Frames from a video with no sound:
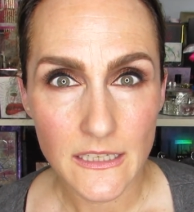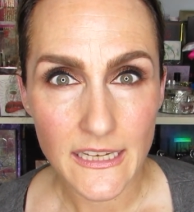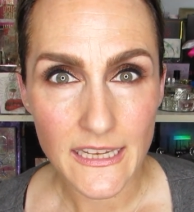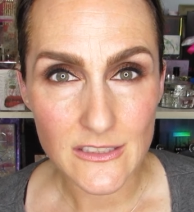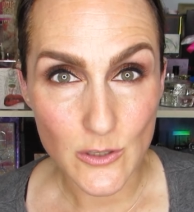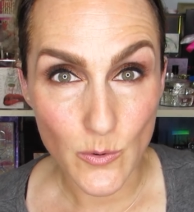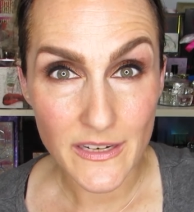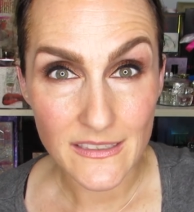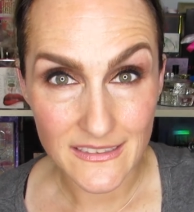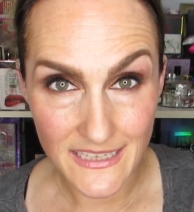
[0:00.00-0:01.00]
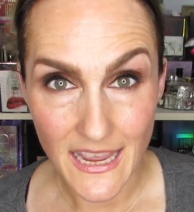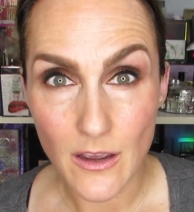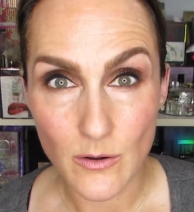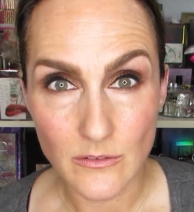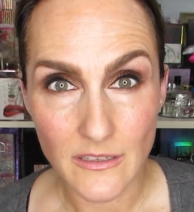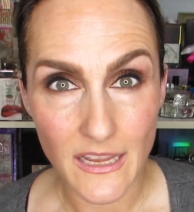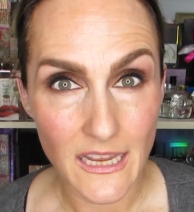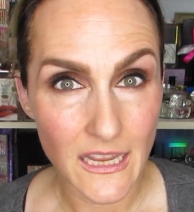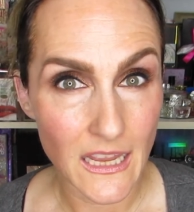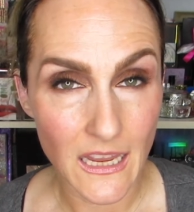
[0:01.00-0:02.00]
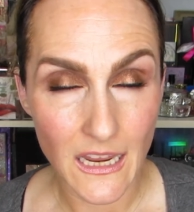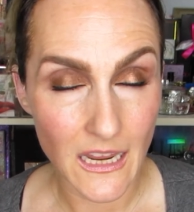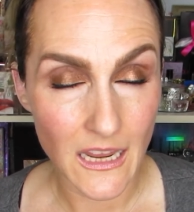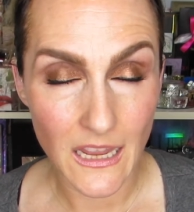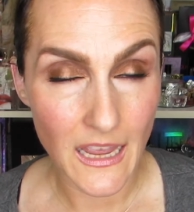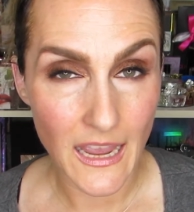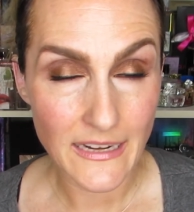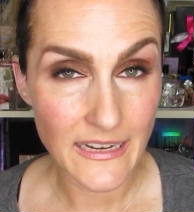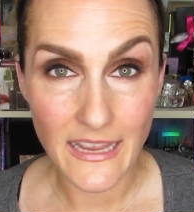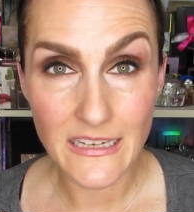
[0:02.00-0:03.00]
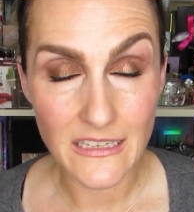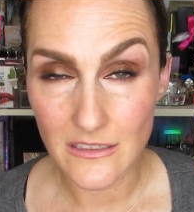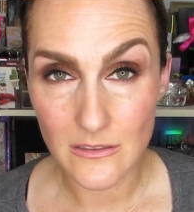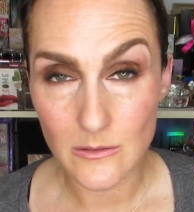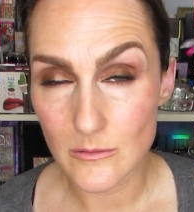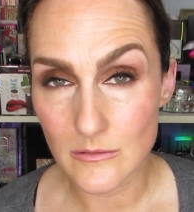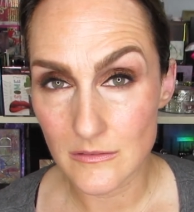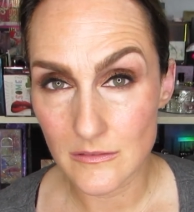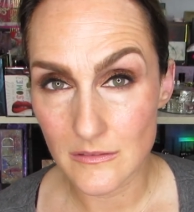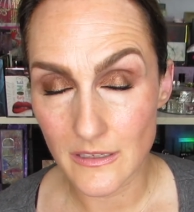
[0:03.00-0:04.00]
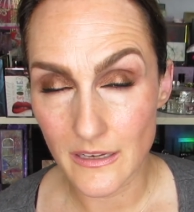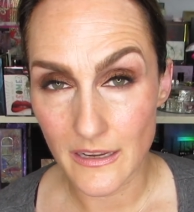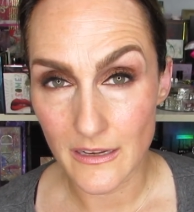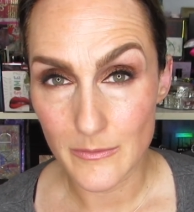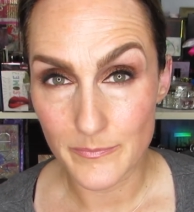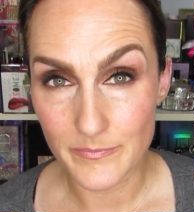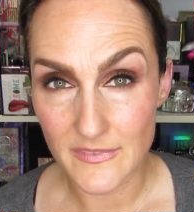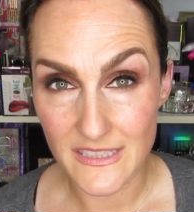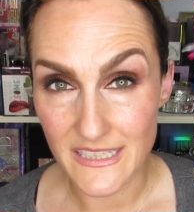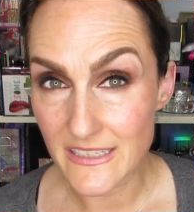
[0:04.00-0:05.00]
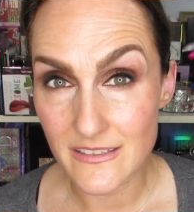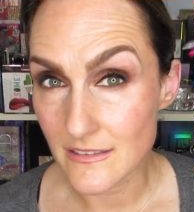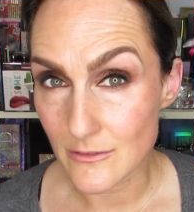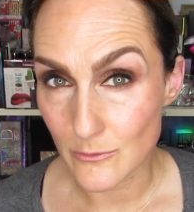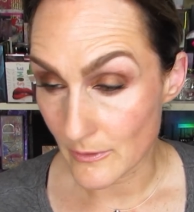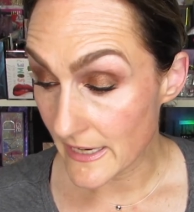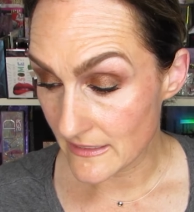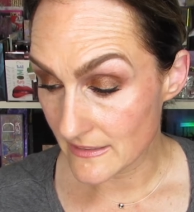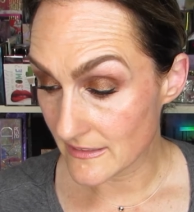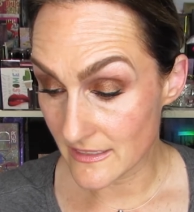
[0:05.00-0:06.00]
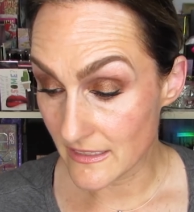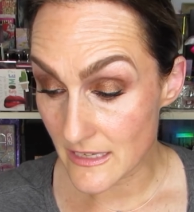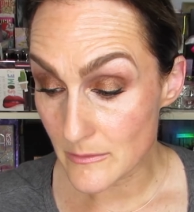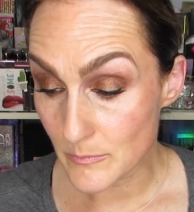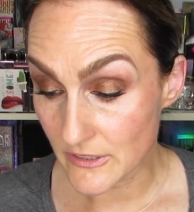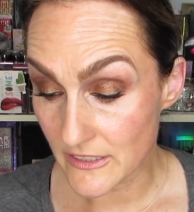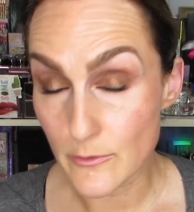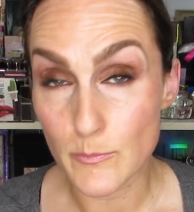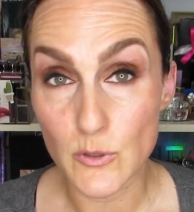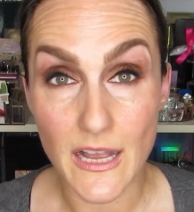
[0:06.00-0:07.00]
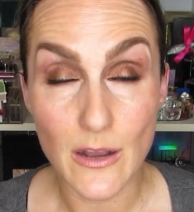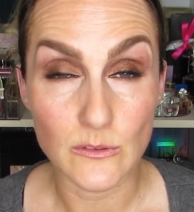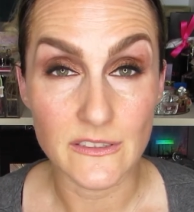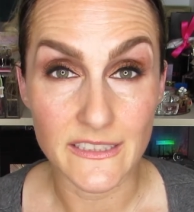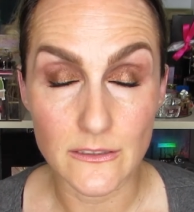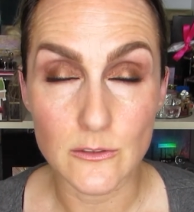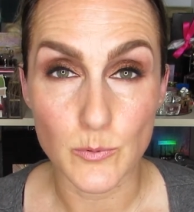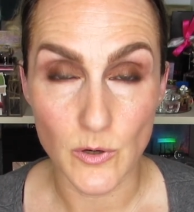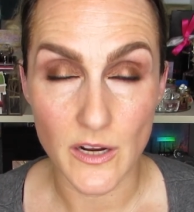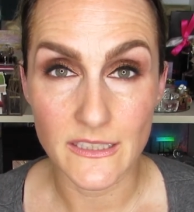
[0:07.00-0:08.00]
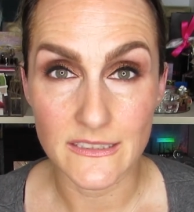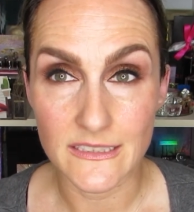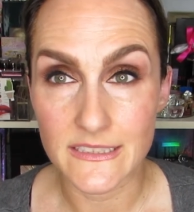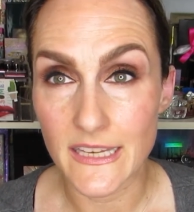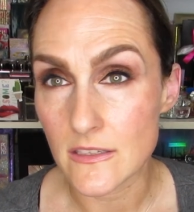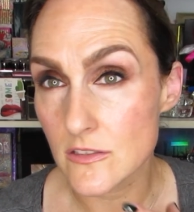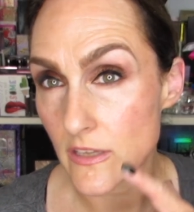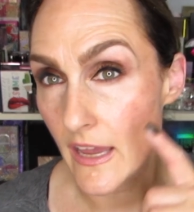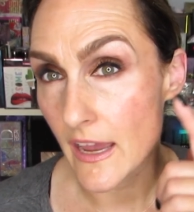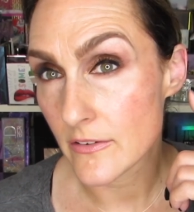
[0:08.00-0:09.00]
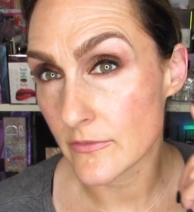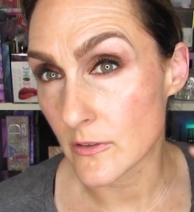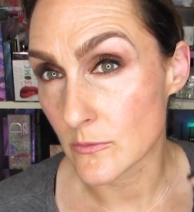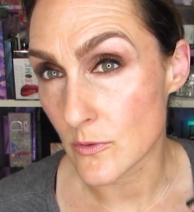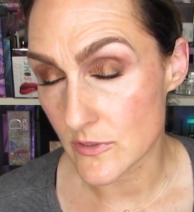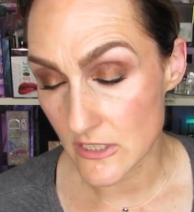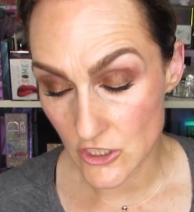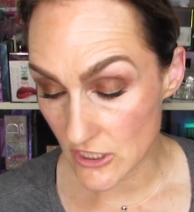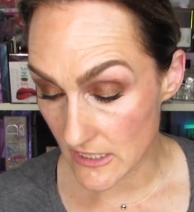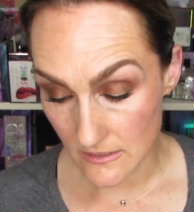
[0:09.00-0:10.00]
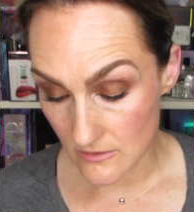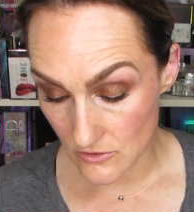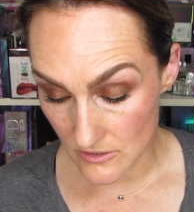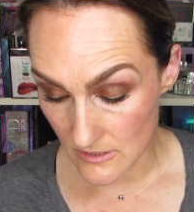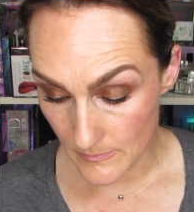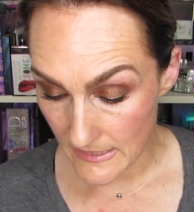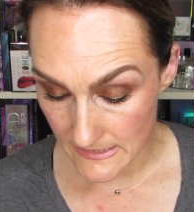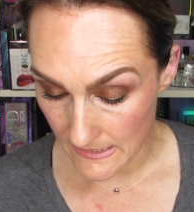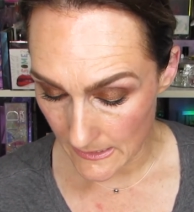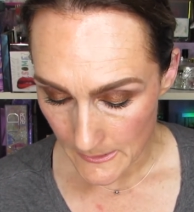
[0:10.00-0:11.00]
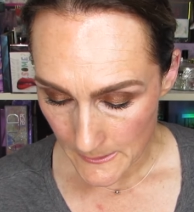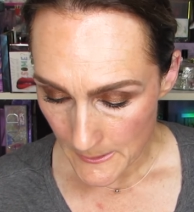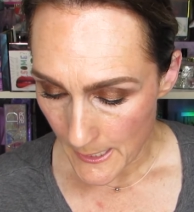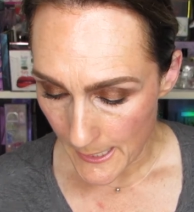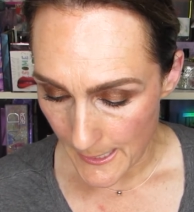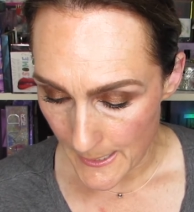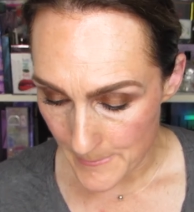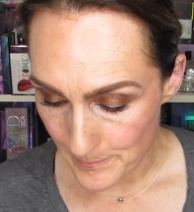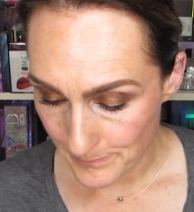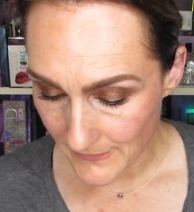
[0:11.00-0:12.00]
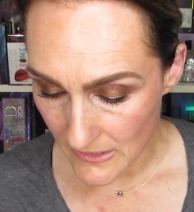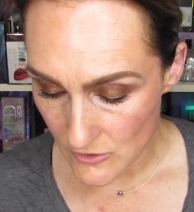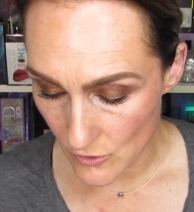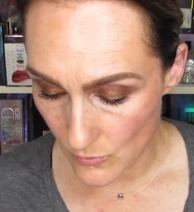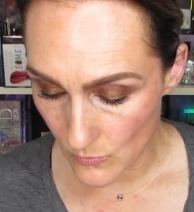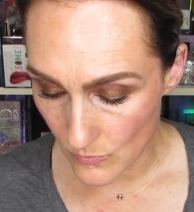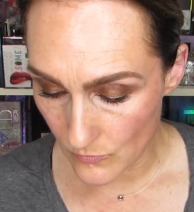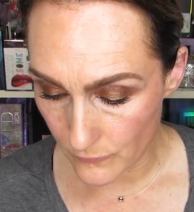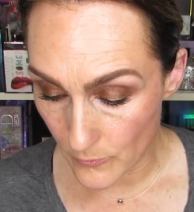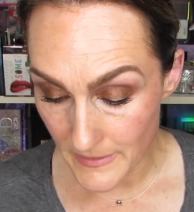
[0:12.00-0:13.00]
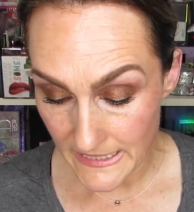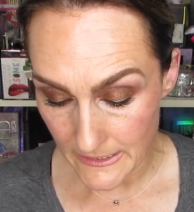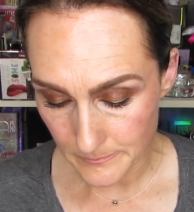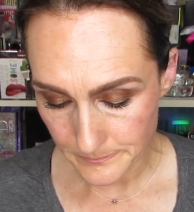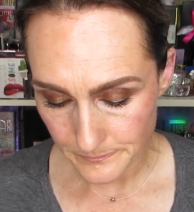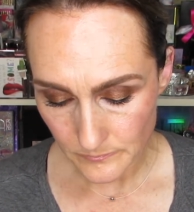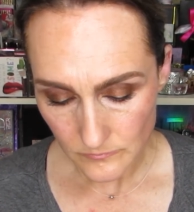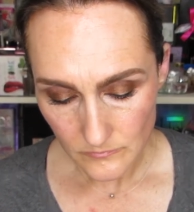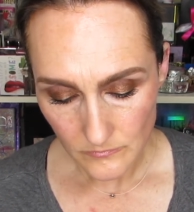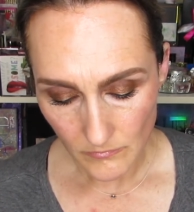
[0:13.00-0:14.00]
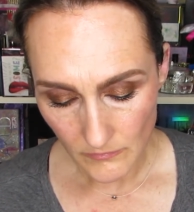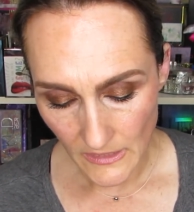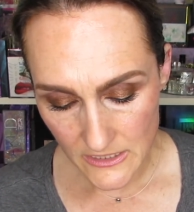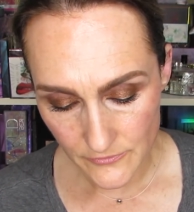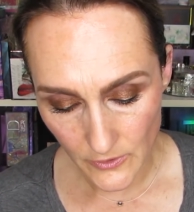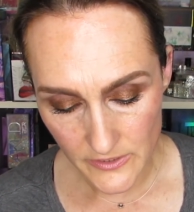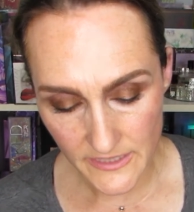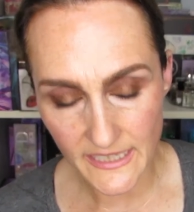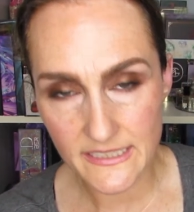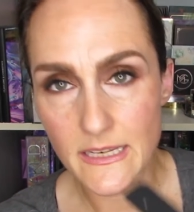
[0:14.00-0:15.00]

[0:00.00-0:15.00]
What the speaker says: it's going down at any decent rate. It's unbelievable how little product it takes to have a rosy cheek. It's just amazing. So for me, as far as the next